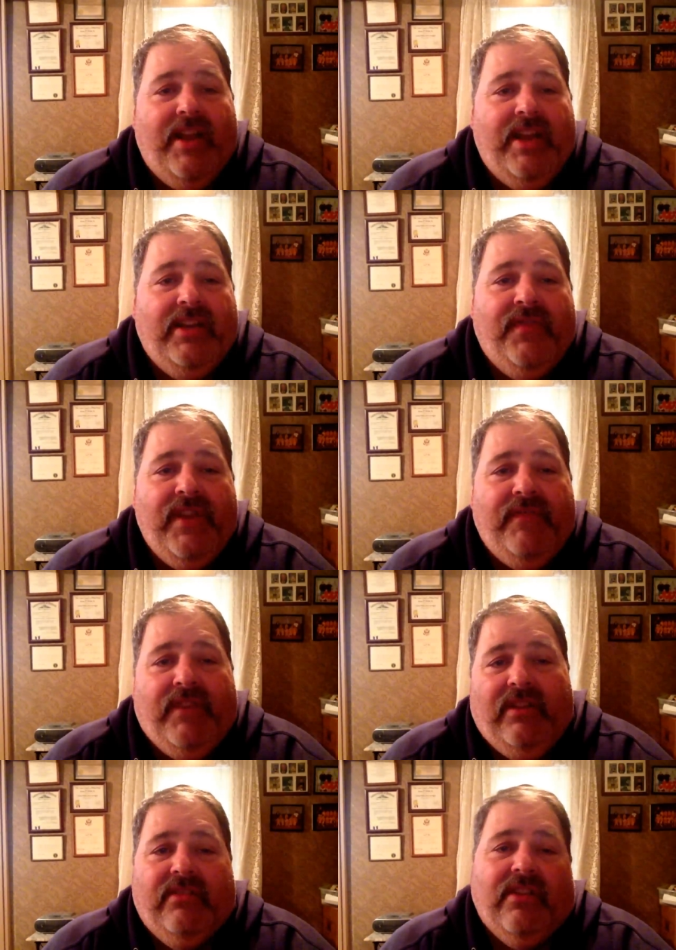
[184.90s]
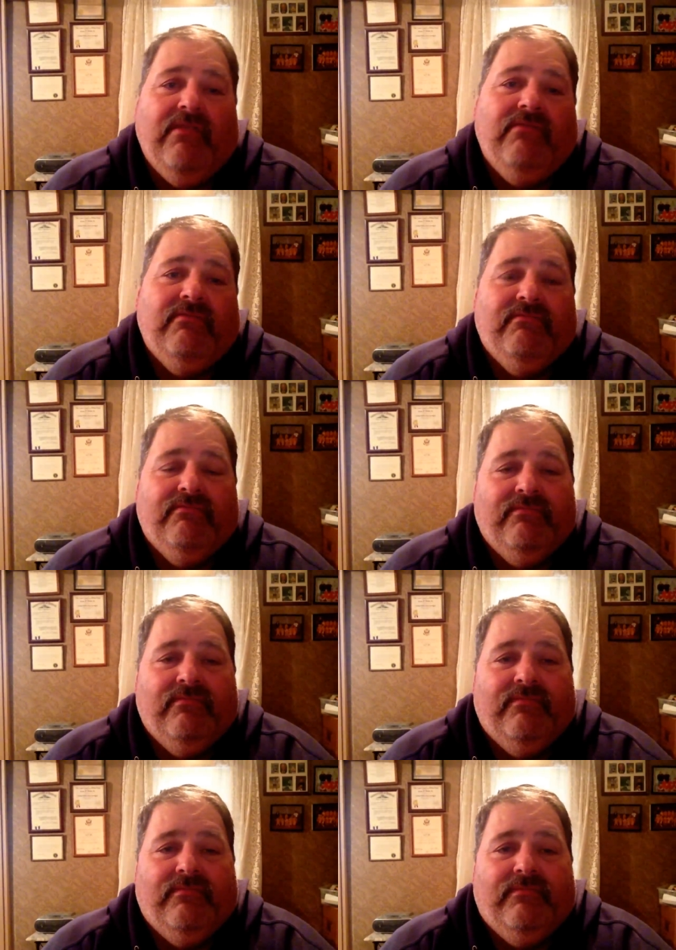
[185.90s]
at age 50, so
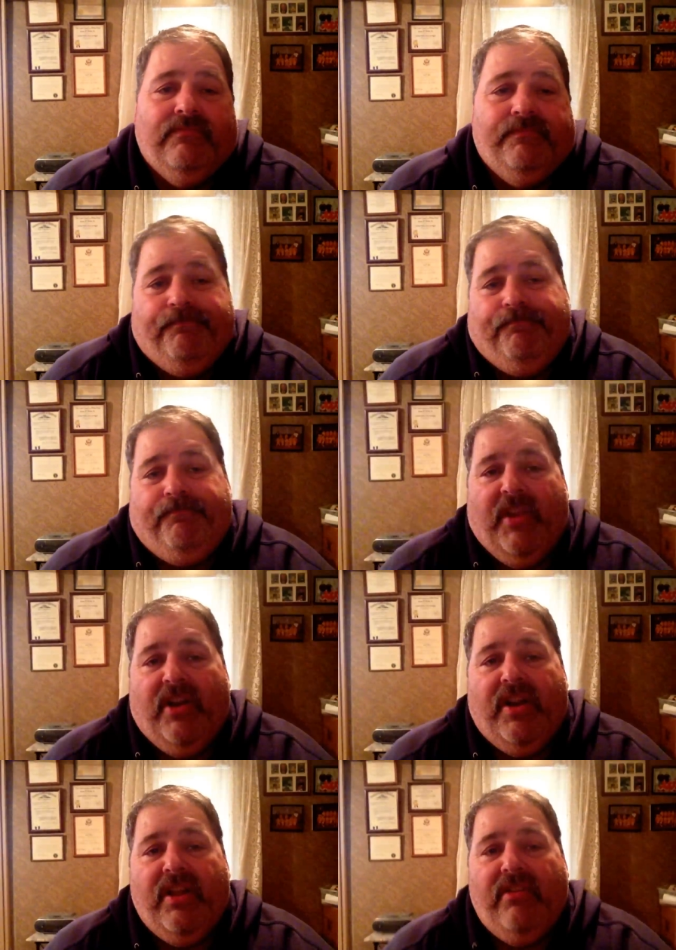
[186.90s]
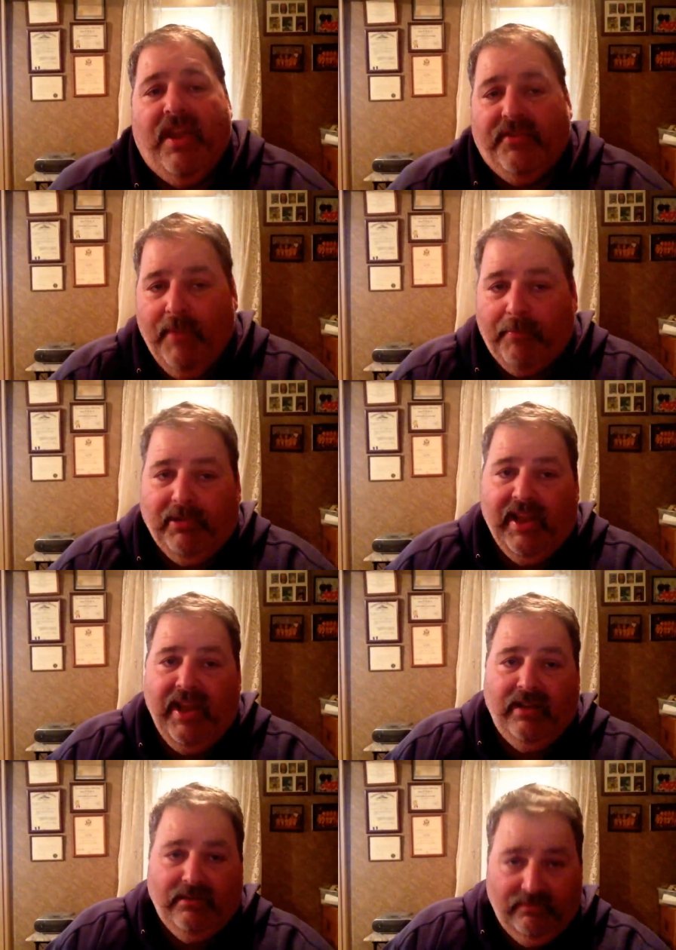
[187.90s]
there you go. That was my
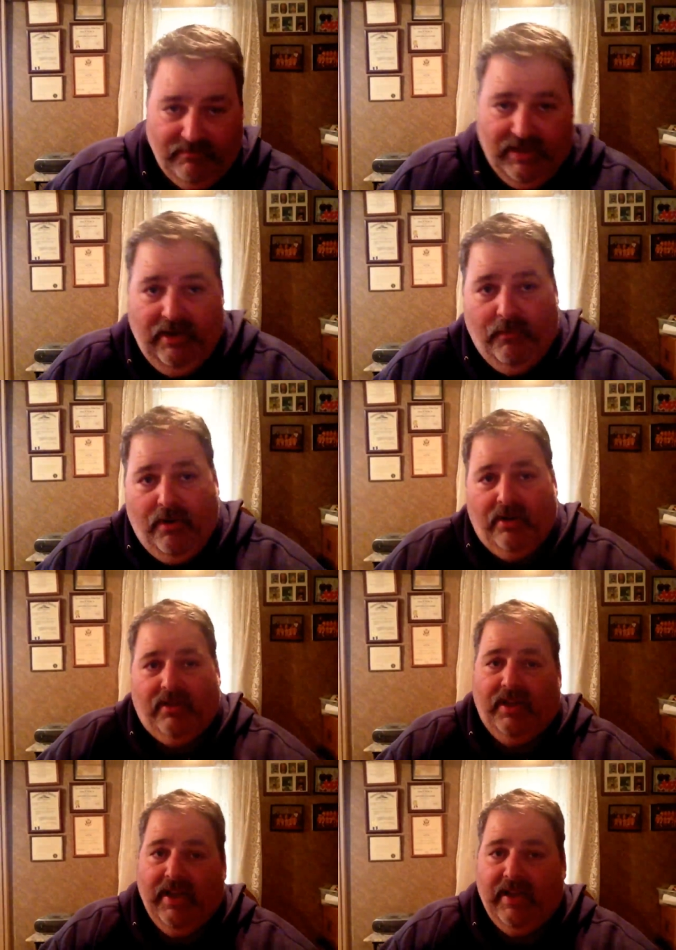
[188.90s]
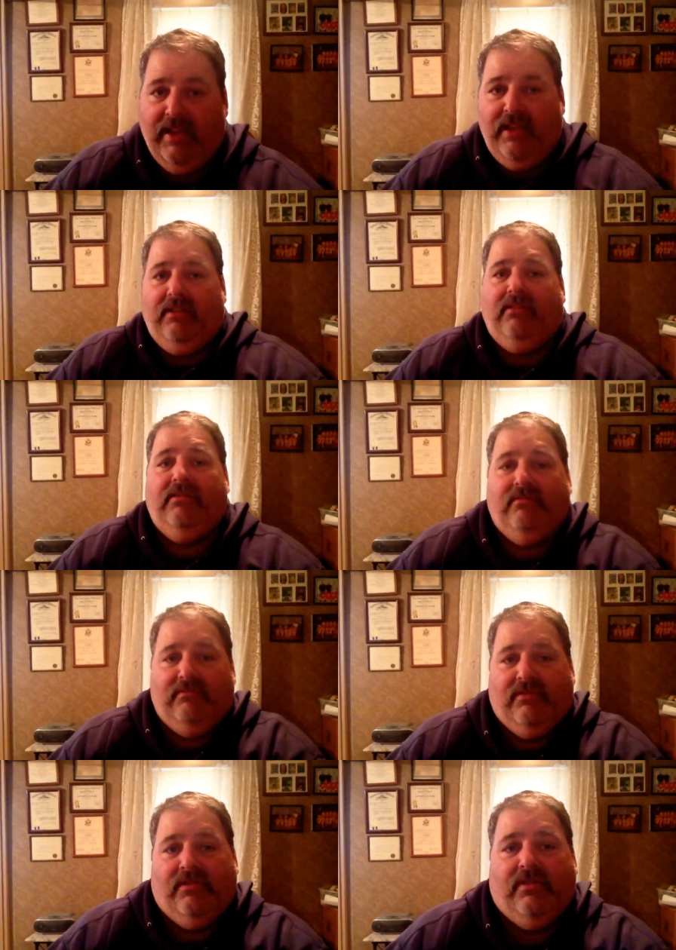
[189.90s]
plan, and it worked, and I done it.
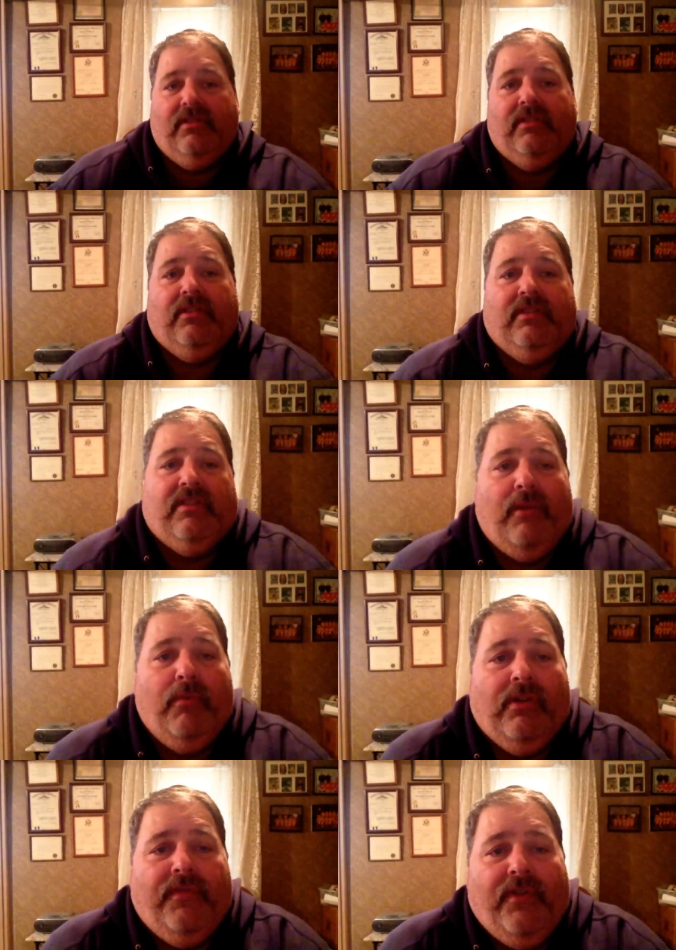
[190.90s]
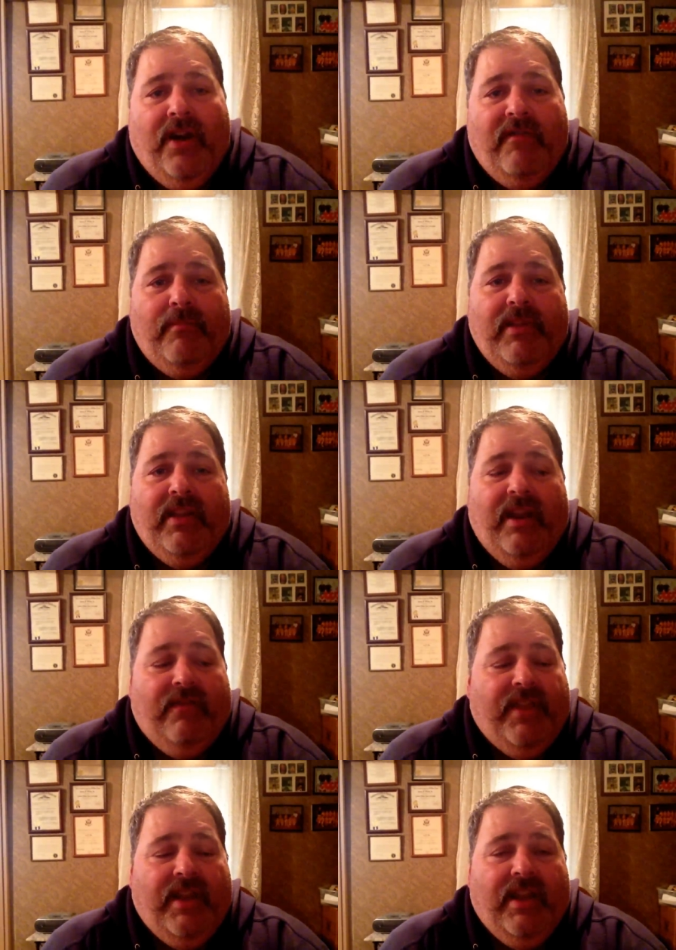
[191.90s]
I worked for every bit,
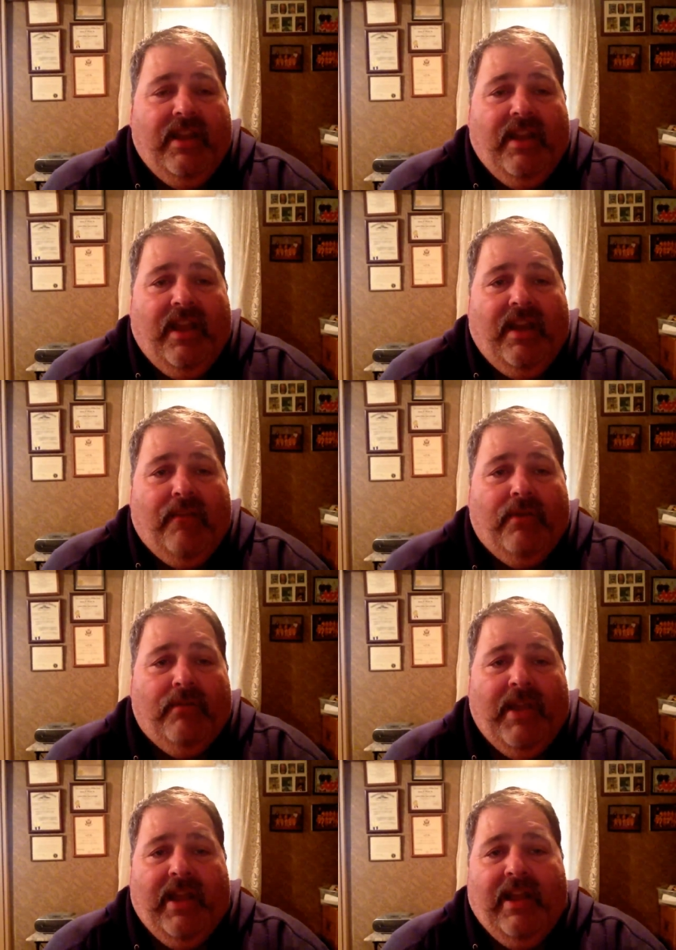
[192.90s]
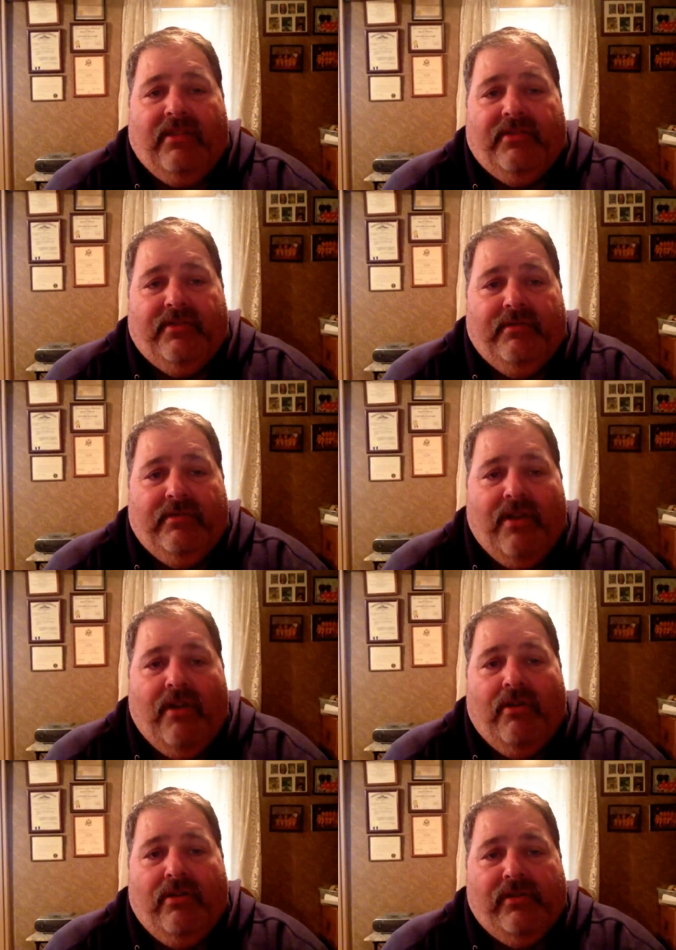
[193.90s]
everything I got. I worked my house,
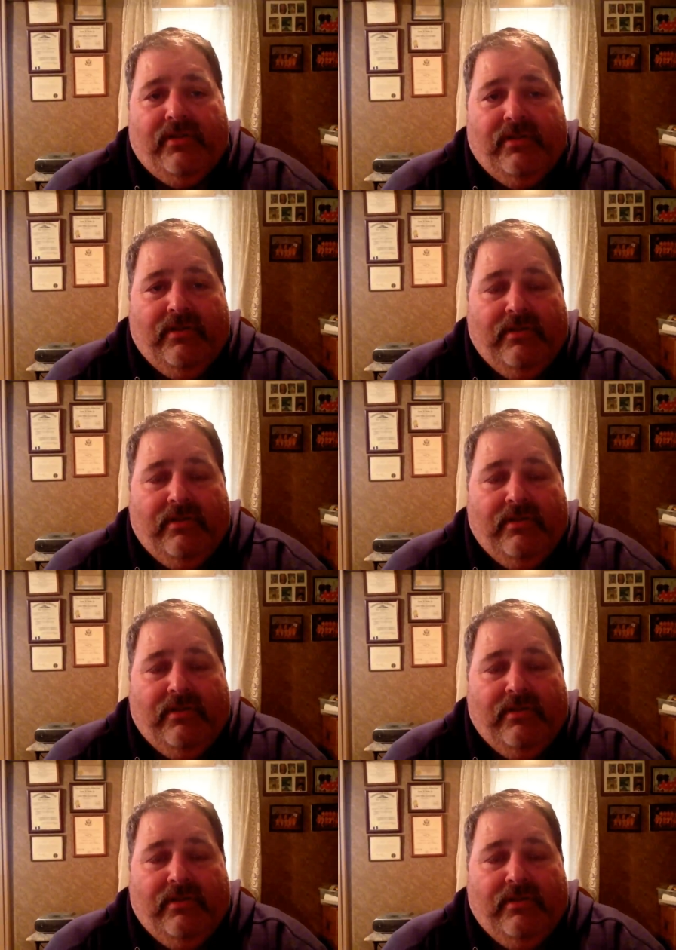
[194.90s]
cars.